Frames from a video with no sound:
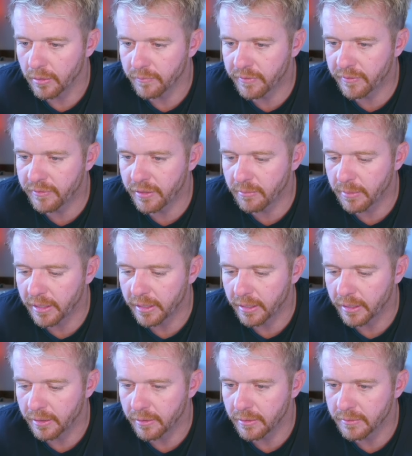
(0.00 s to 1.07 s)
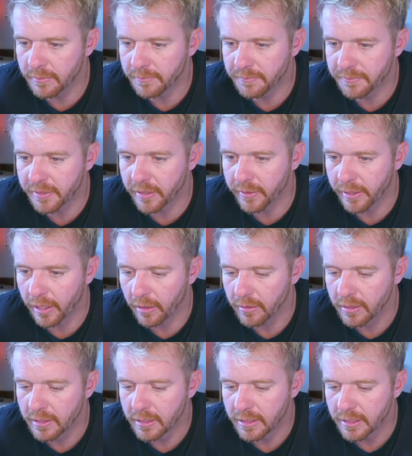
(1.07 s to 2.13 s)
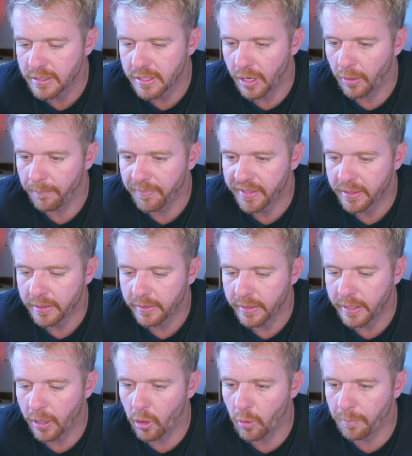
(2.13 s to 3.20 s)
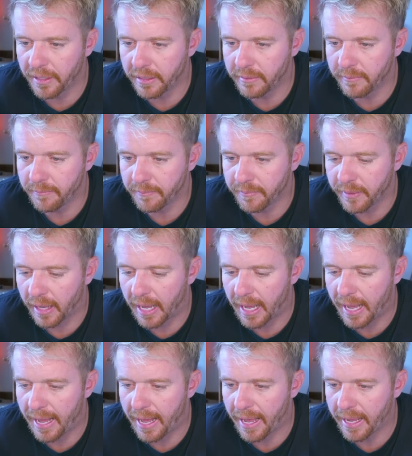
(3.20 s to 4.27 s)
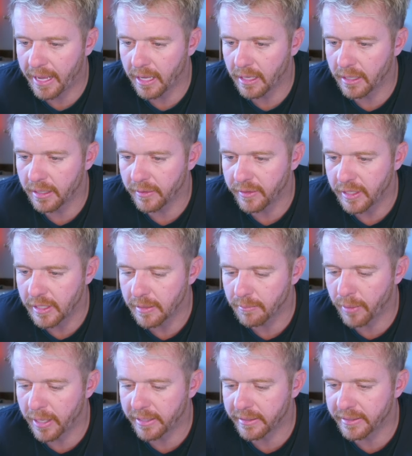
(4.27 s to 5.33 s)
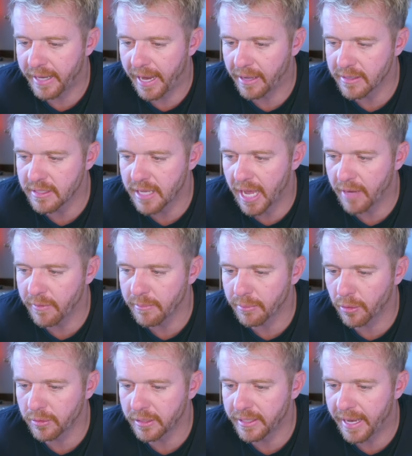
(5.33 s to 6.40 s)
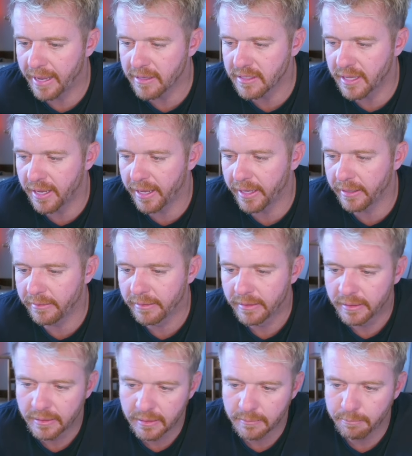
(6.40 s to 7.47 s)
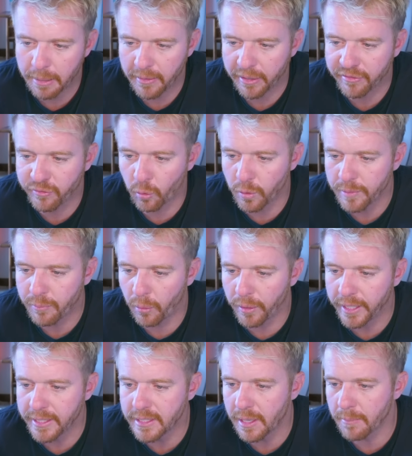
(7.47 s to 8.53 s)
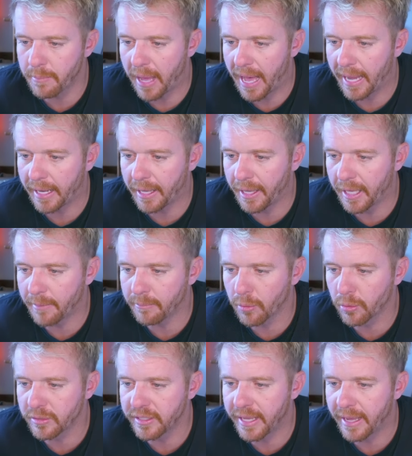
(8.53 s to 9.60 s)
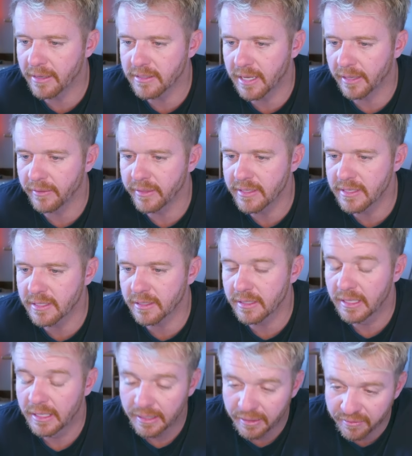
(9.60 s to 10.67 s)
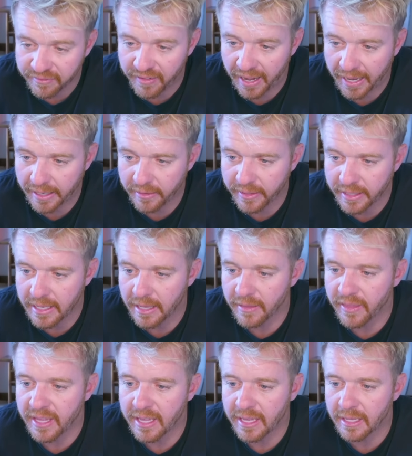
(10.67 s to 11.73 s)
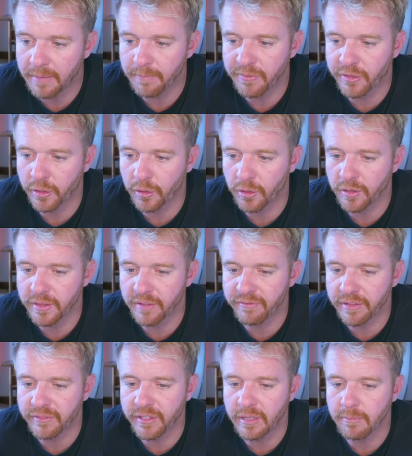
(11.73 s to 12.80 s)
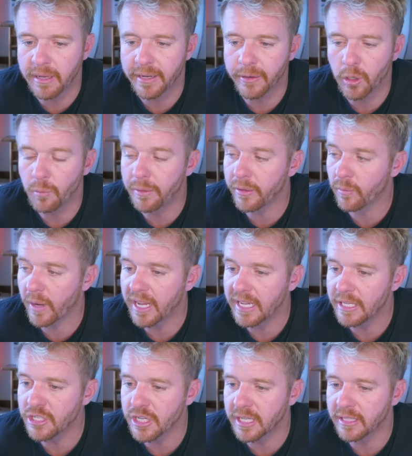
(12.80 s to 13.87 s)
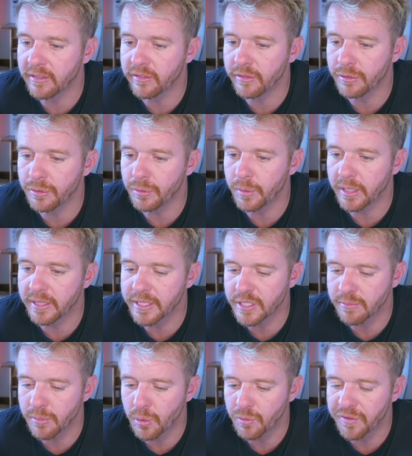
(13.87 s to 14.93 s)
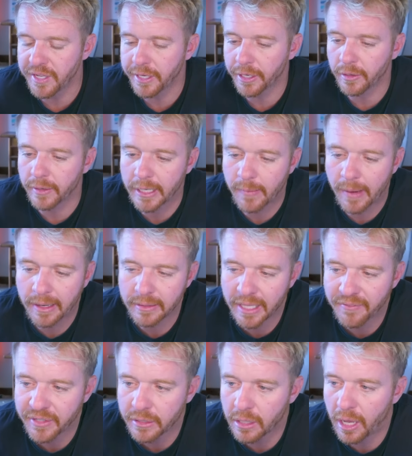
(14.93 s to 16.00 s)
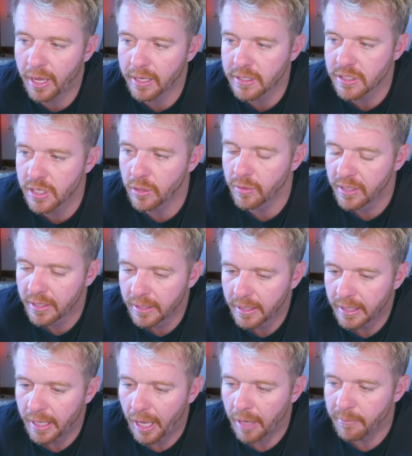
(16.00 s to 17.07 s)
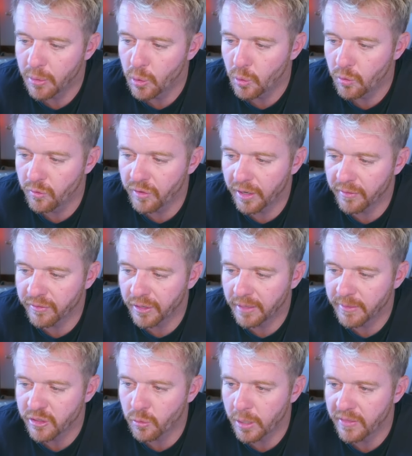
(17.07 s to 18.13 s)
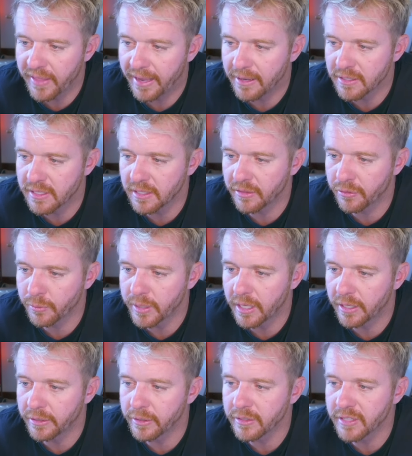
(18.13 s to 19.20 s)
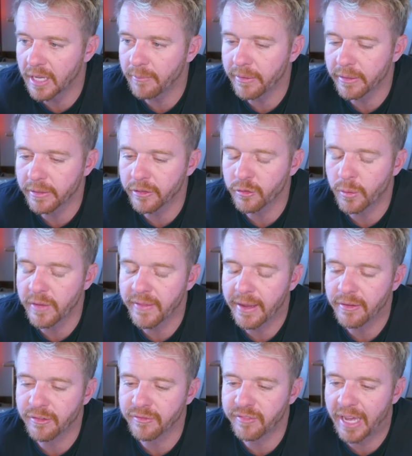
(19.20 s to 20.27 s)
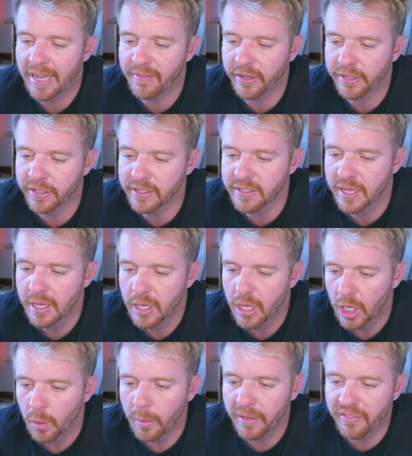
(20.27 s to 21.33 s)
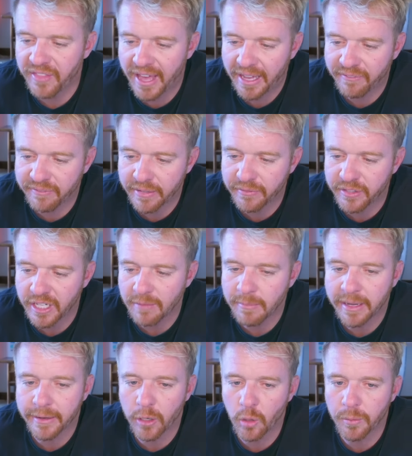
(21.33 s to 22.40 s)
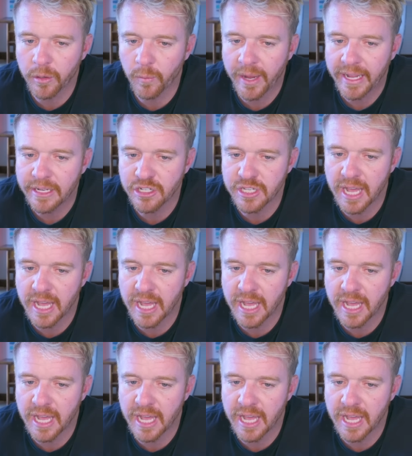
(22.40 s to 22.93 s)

15 minute candle. There we go. So the open, the high, the break to the downside. We broke the downside about like 40 points, back up, broke to the outside. This finally then turned the 15 minute opening range into this move here at around 11 o'clock. So a move from the 20,300s up there to the 20,500s with that 15 minute opening range.